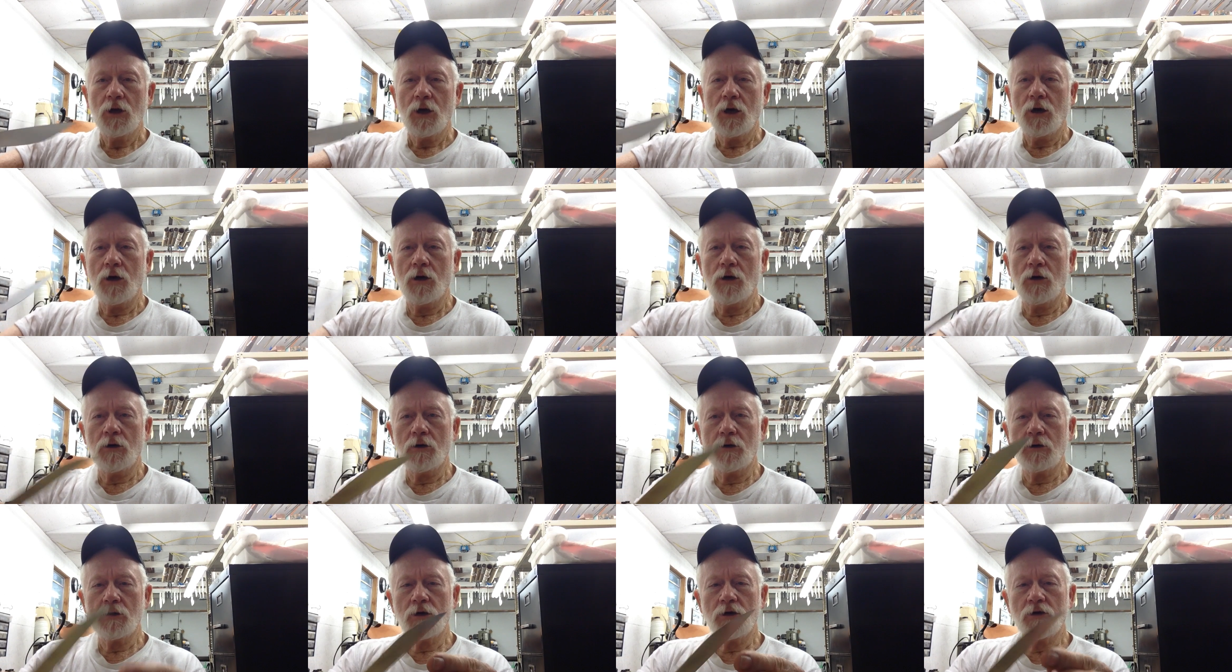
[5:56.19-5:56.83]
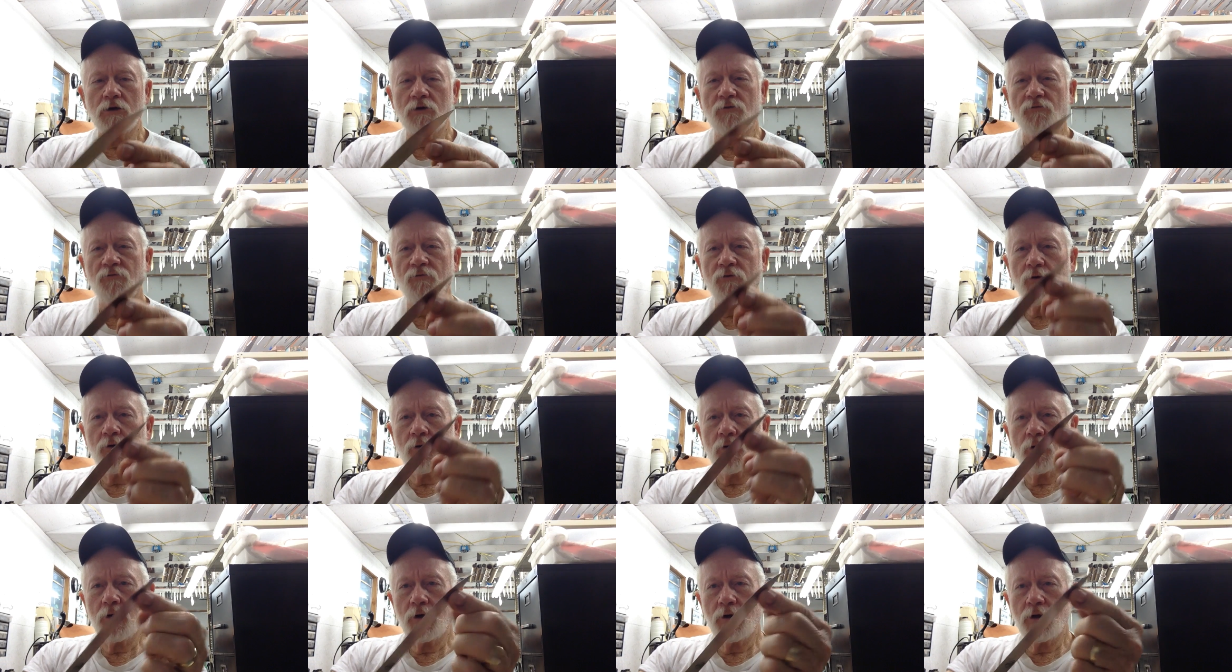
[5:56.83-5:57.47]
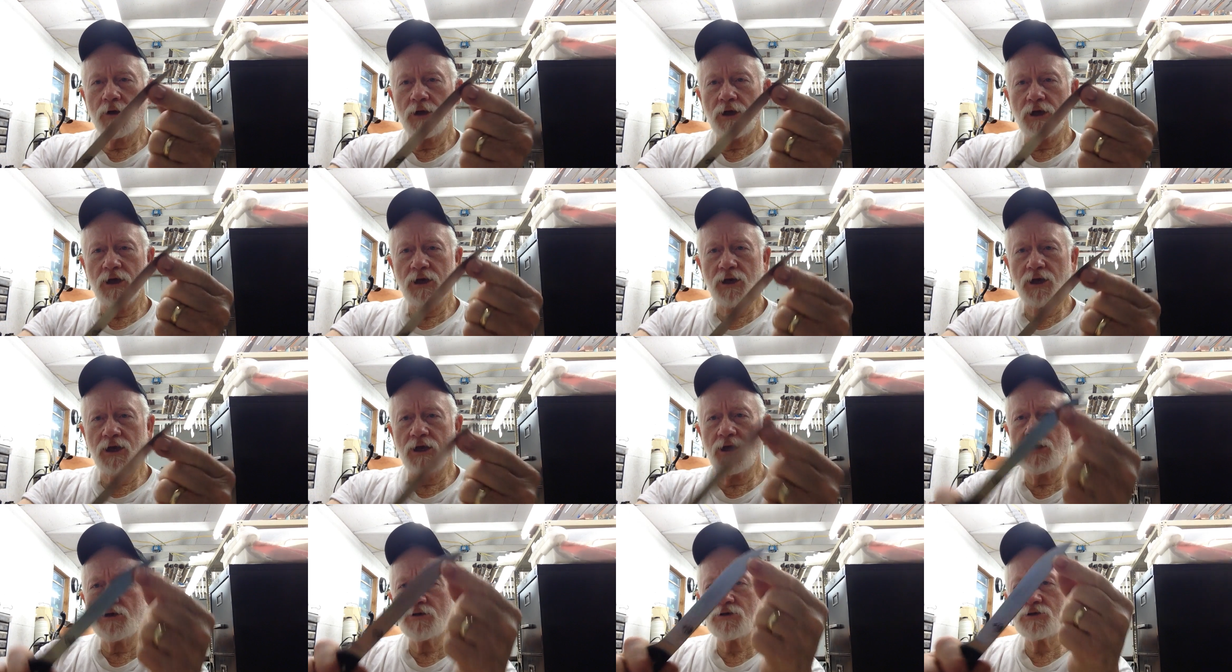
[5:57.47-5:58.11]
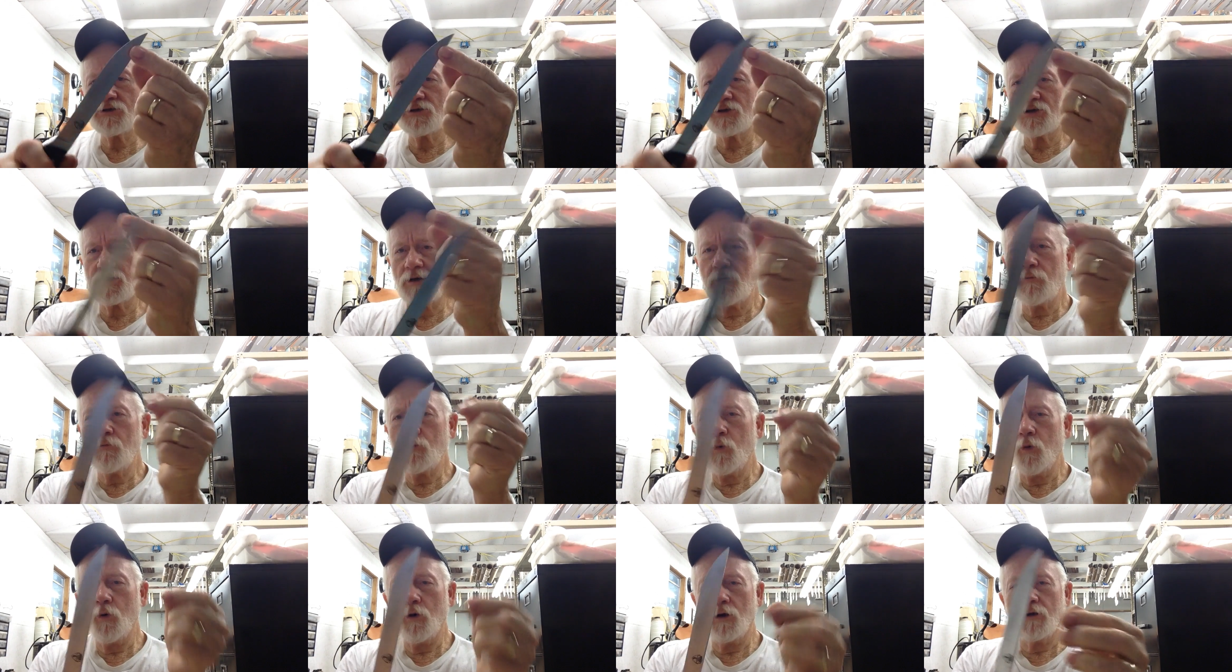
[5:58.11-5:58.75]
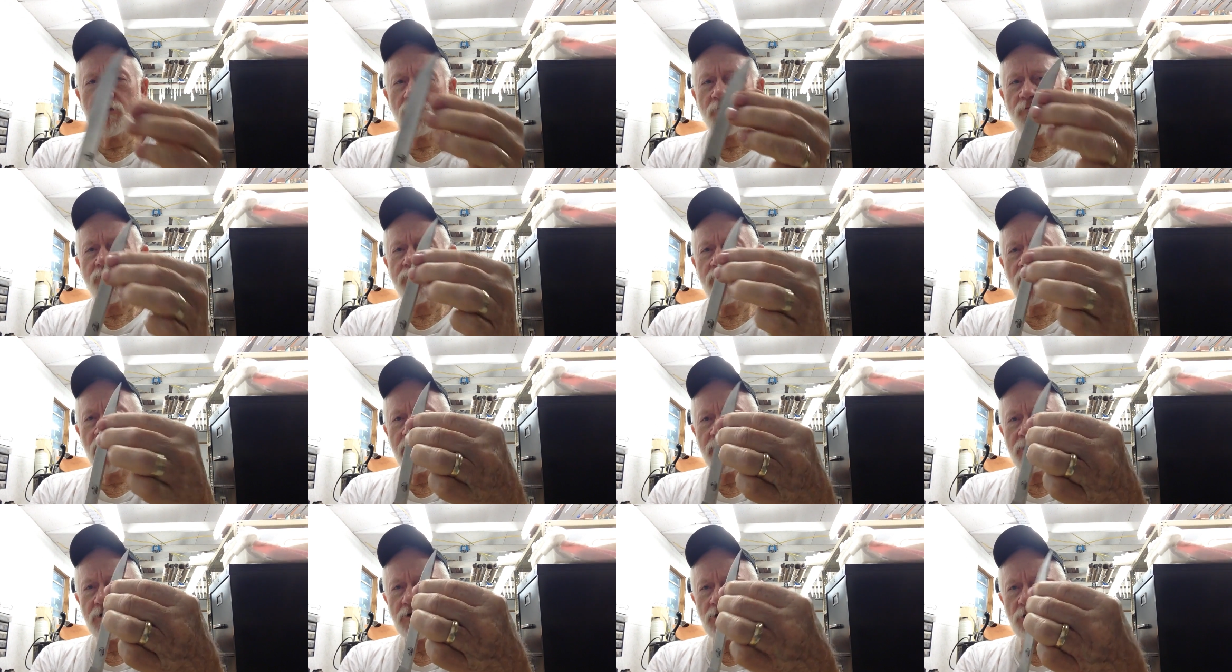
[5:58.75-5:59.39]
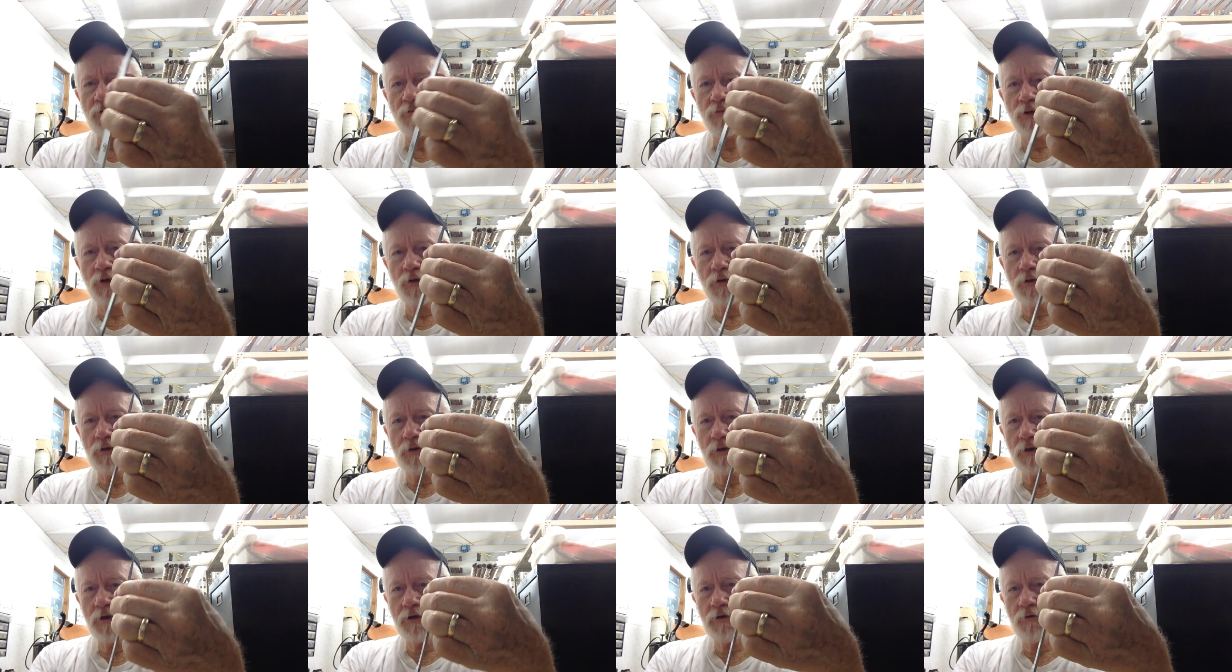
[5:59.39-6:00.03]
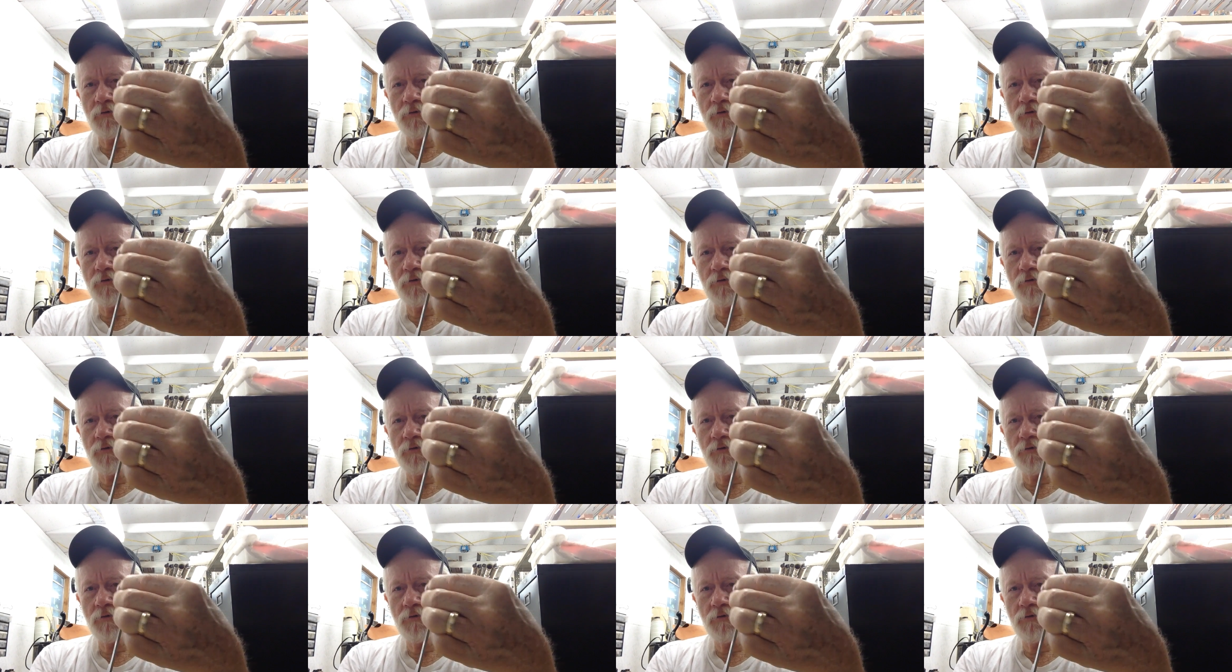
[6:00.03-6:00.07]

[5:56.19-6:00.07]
As far, it is somewhat flexible. I